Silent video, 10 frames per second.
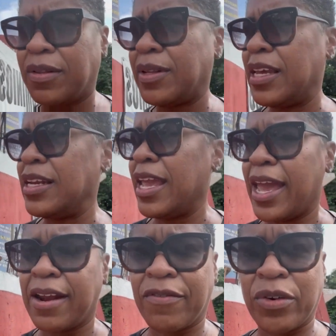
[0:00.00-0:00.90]
any
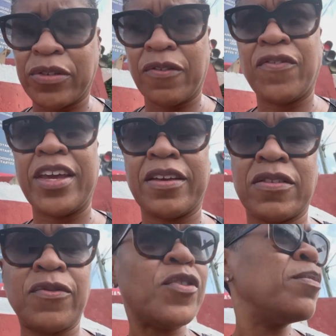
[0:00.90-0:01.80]
adverse
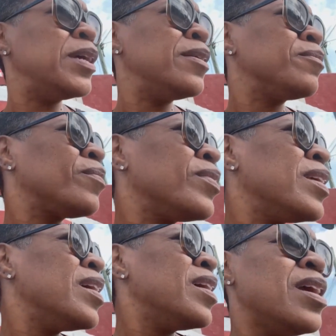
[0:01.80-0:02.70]
effects from it.
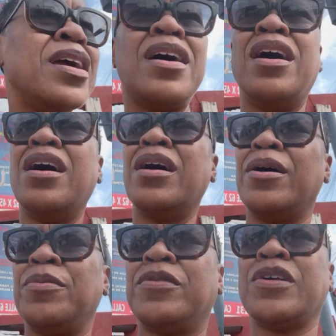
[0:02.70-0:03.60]

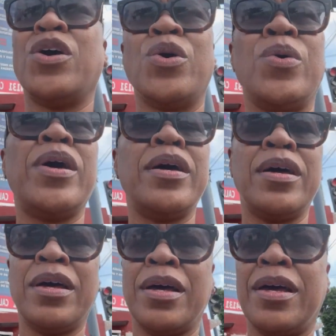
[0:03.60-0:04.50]
So
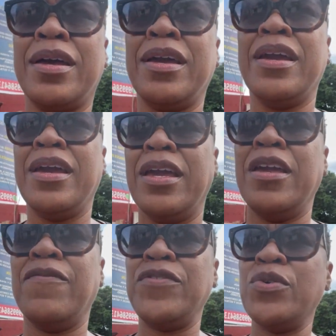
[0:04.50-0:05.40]

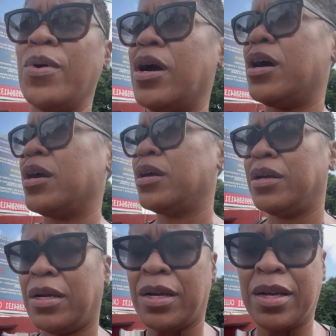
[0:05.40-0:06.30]
if you are
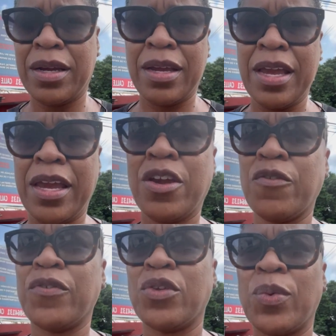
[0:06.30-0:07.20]
here
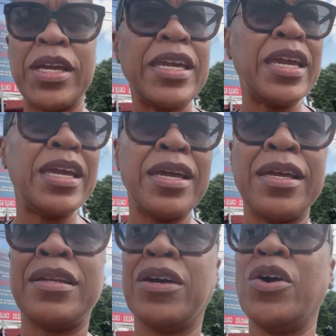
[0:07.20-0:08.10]
for the
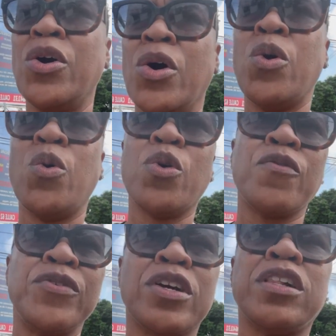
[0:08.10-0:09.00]
weekend or
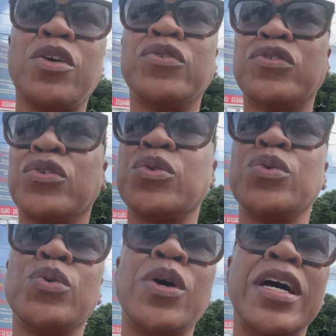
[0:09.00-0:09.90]
if you're close
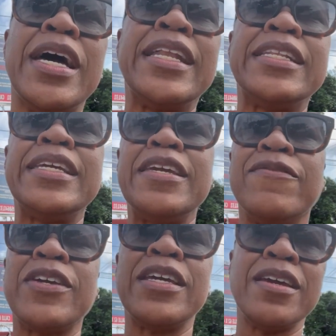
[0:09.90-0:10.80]
to
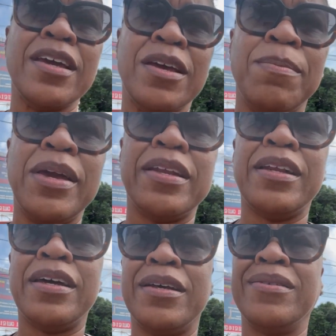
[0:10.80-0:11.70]
leaving
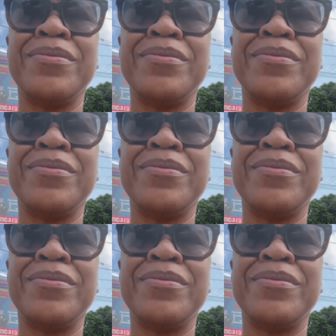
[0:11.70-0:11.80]
Merida,